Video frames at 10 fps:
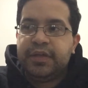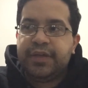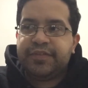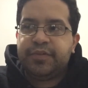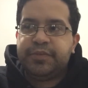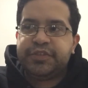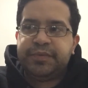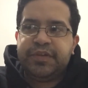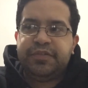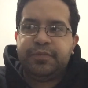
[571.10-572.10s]
You have so much
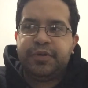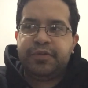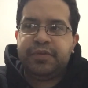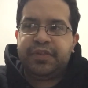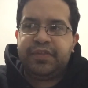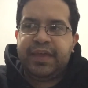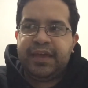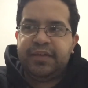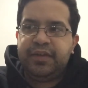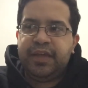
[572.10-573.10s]
space to work with
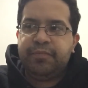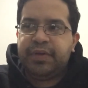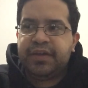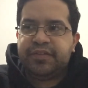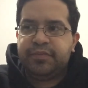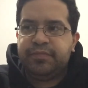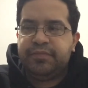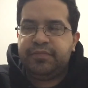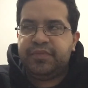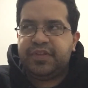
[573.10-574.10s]
that
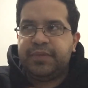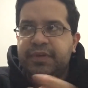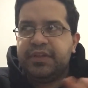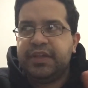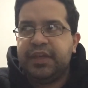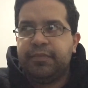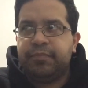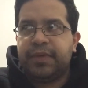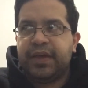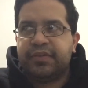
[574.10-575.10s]
seemingly
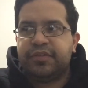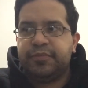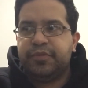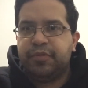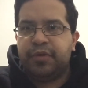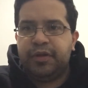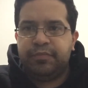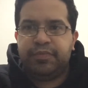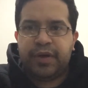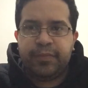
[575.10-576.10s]
impossible or
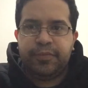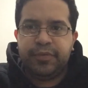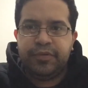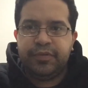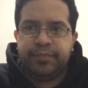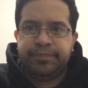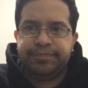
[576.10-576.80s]
improbable